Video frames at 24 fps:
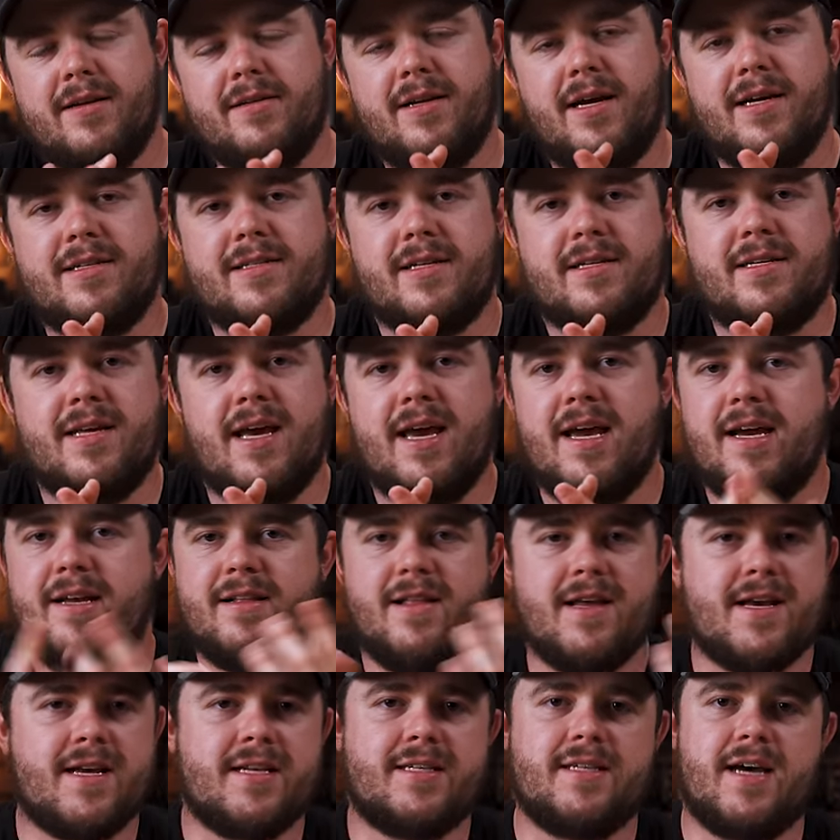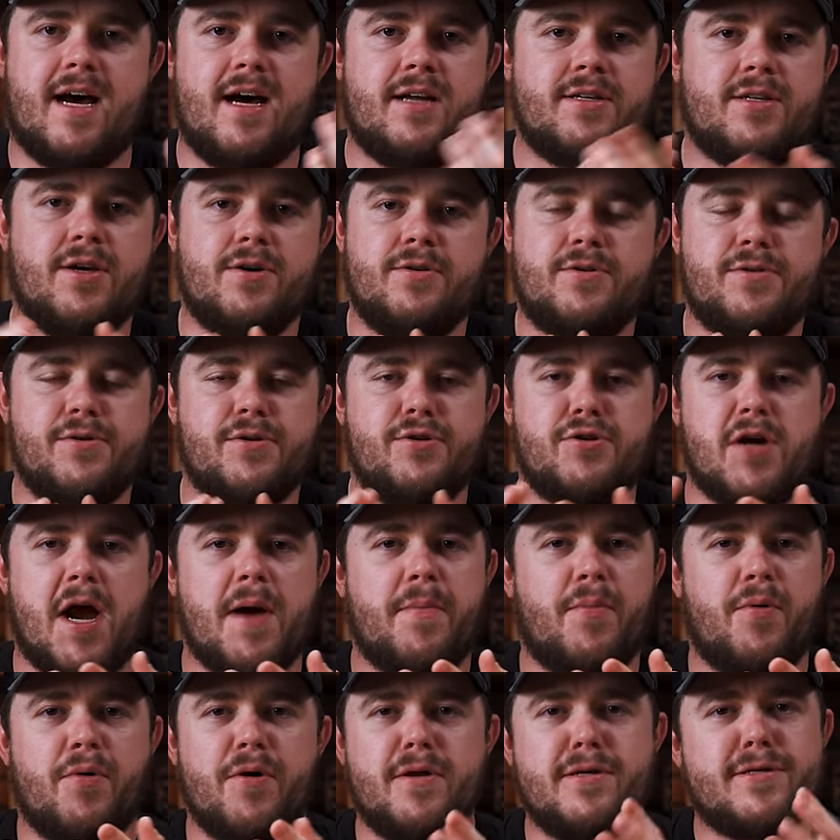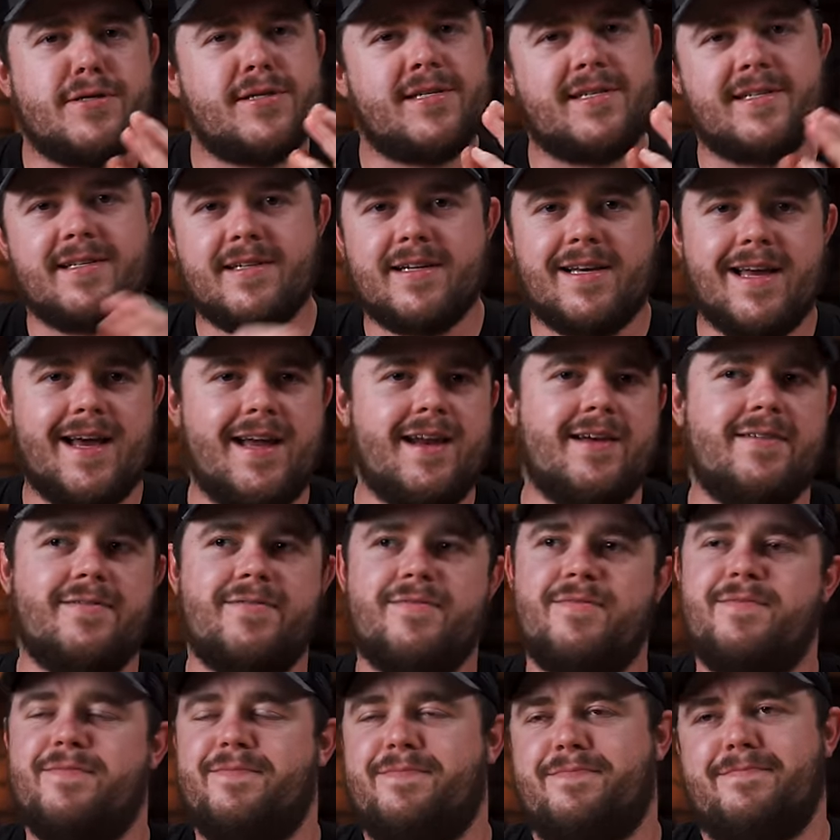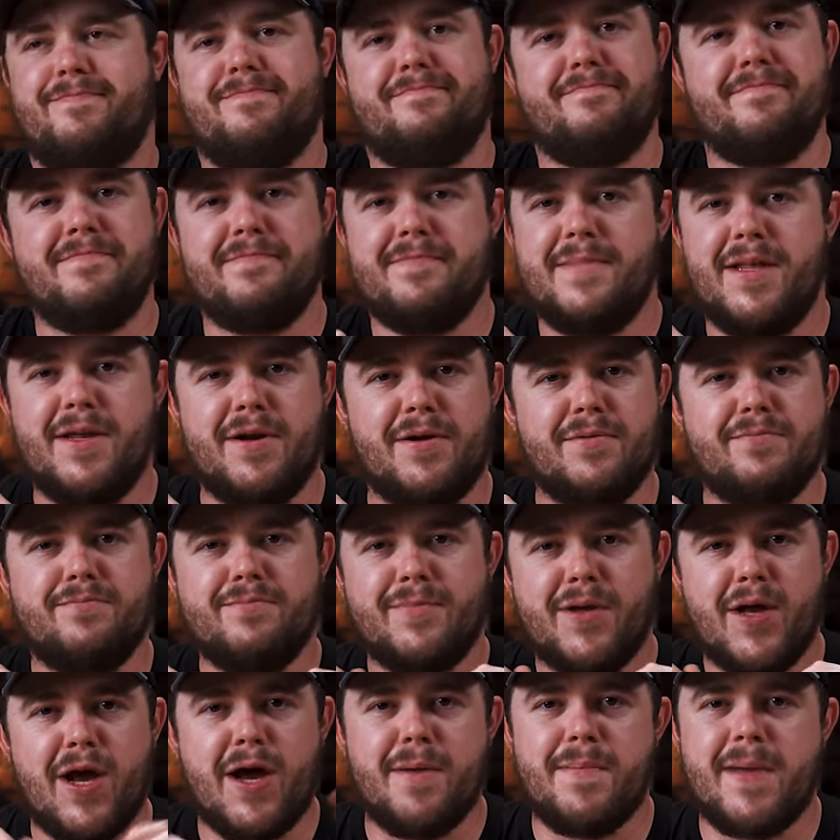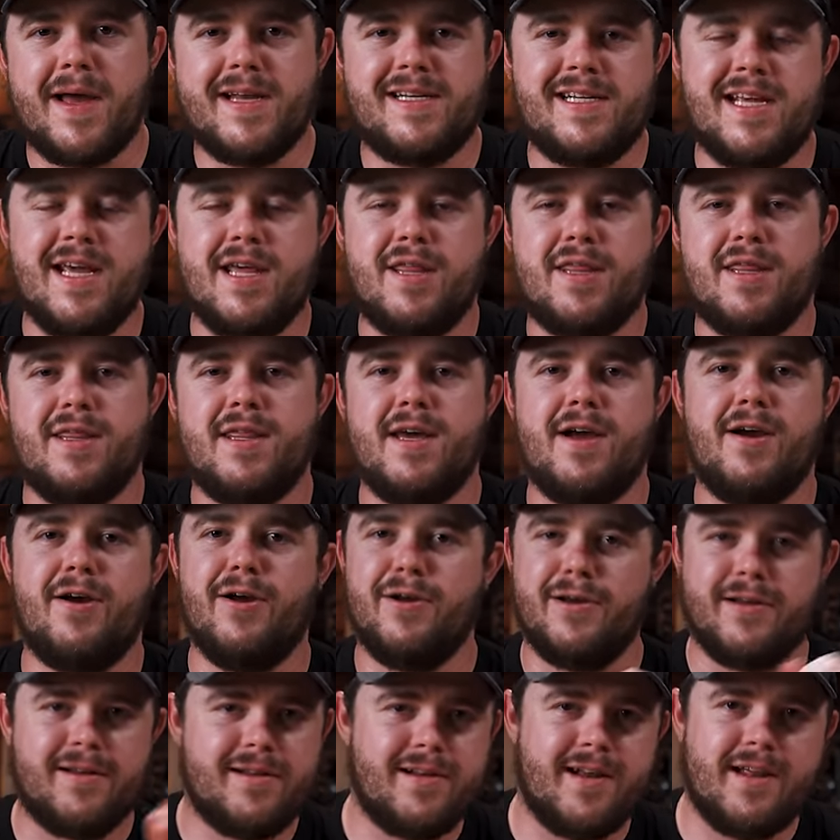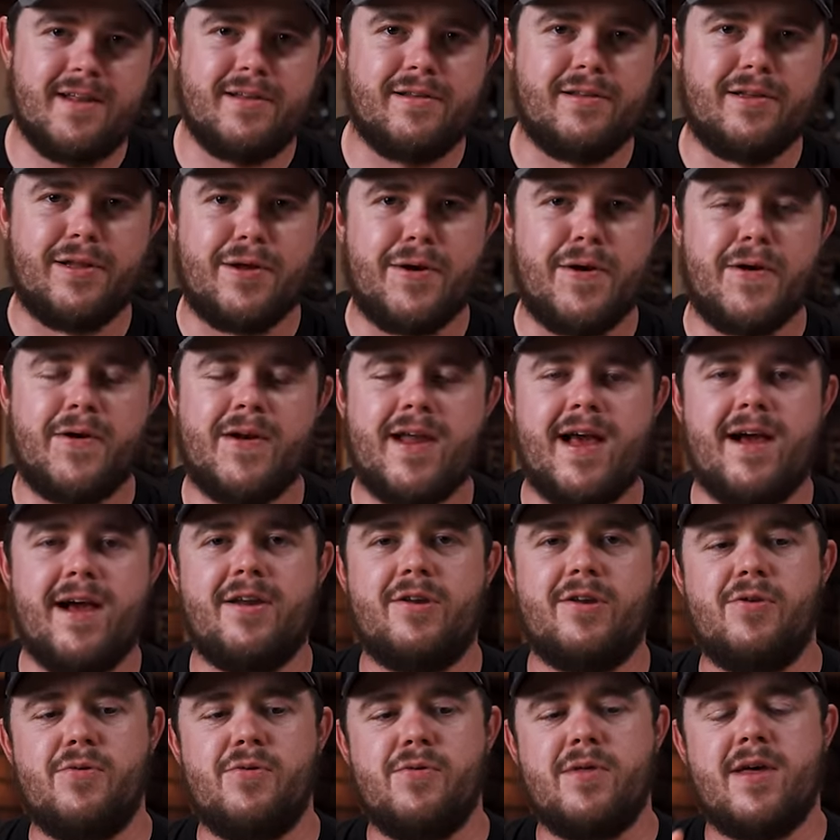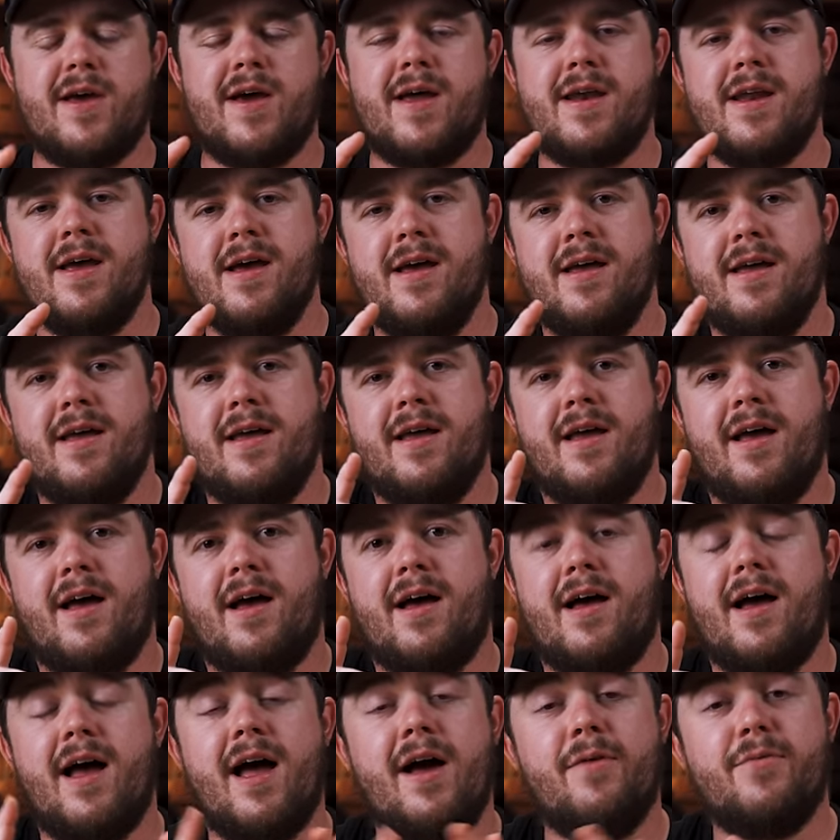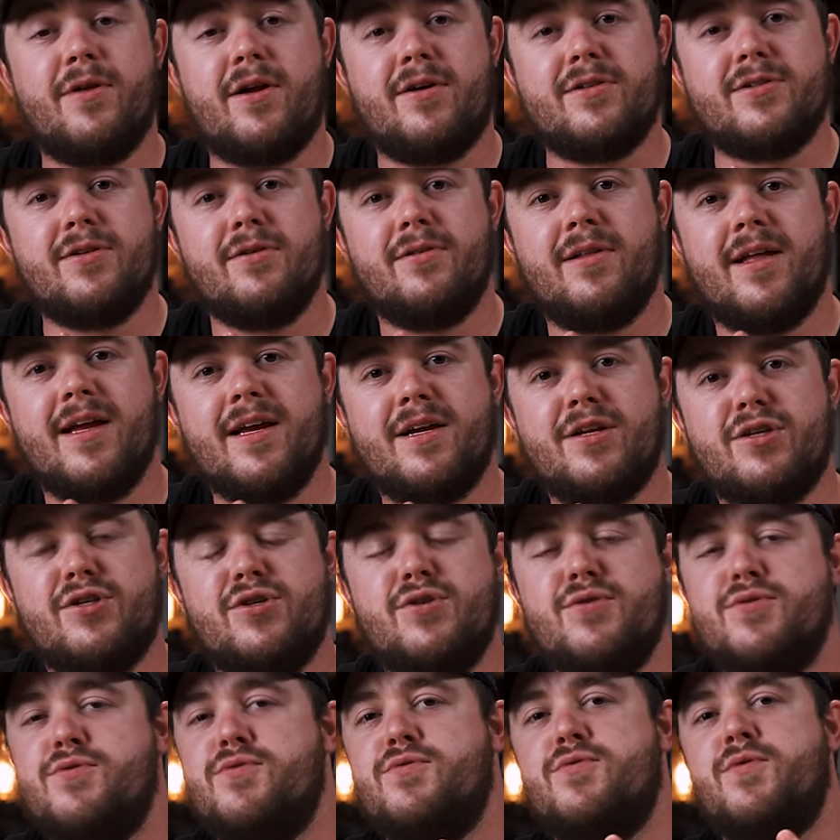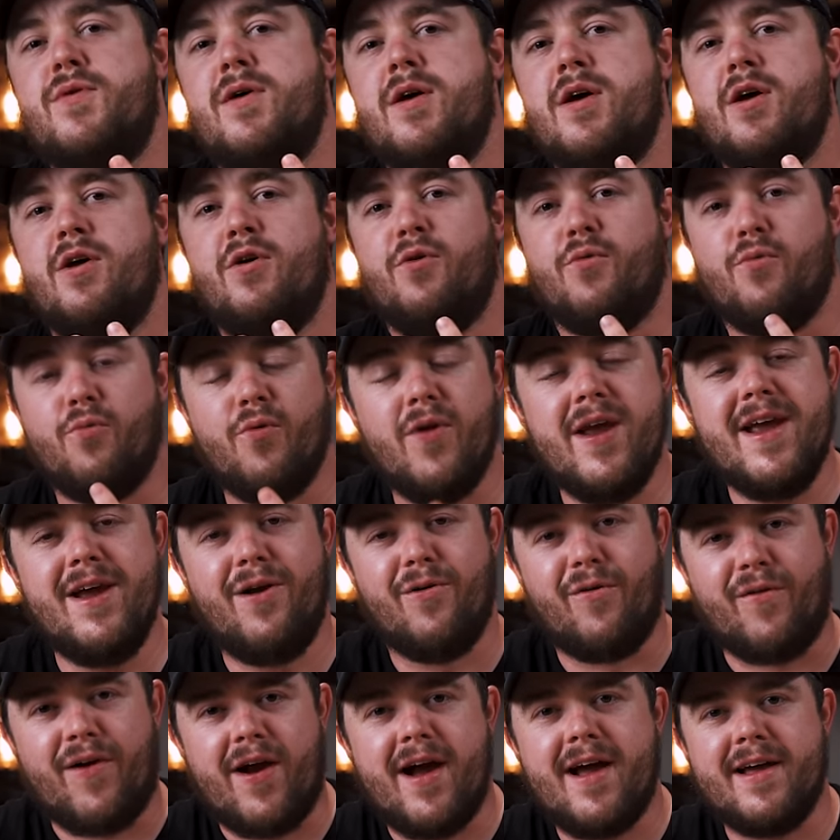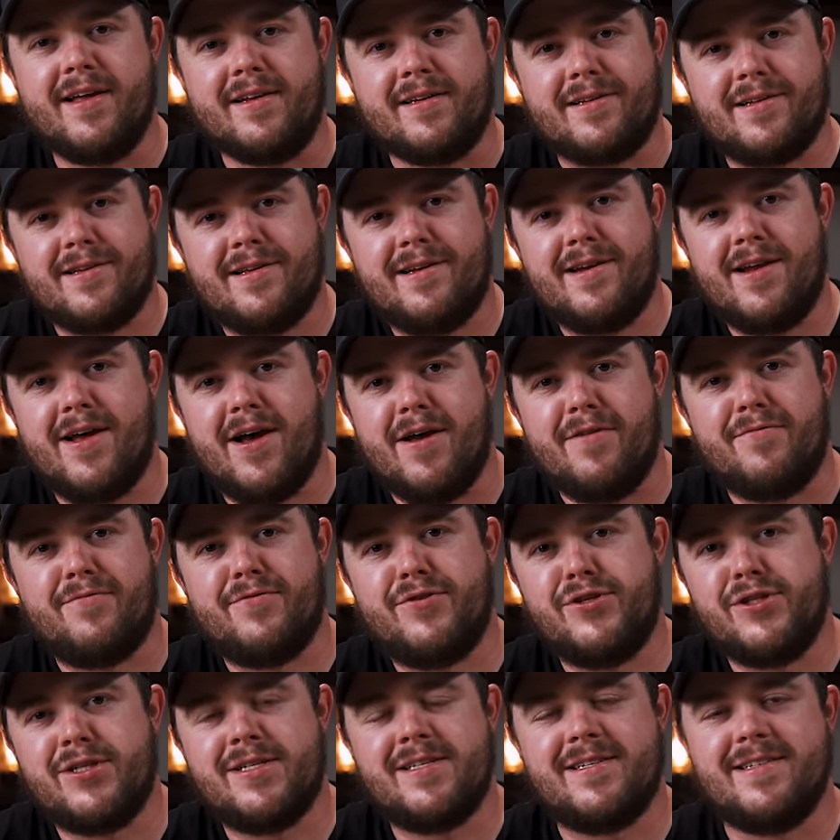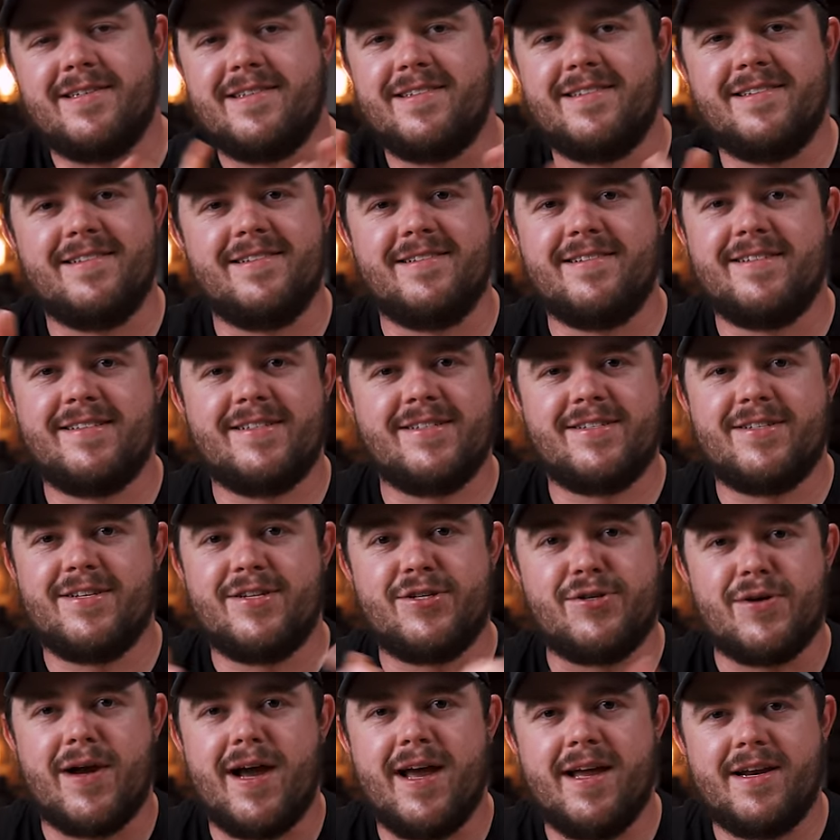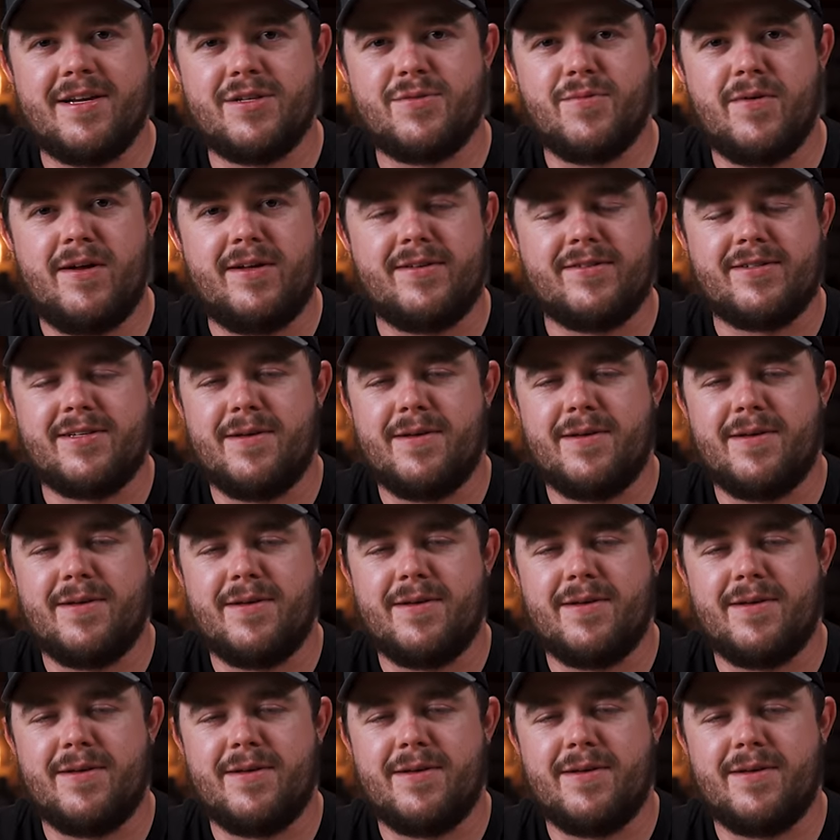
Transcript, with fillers: I'd like to take like a Tonto to a drop point just to kind of, you know, cut my teeth there and, and learn how to do that. Uh, I would also like to regrind a knife just to just to try it as well.